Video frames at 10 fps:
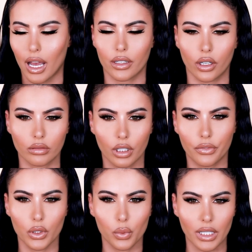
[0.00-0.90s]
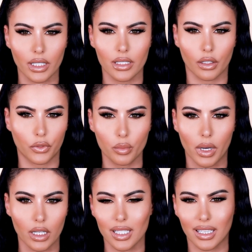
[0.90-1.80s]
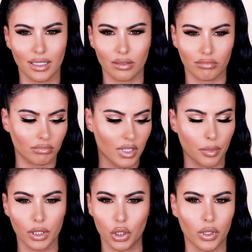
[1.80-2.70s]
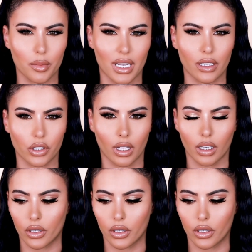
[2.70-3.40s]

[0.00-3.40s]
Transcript: I don't know, a few weeks, a few months, and then something new comes out and you're like,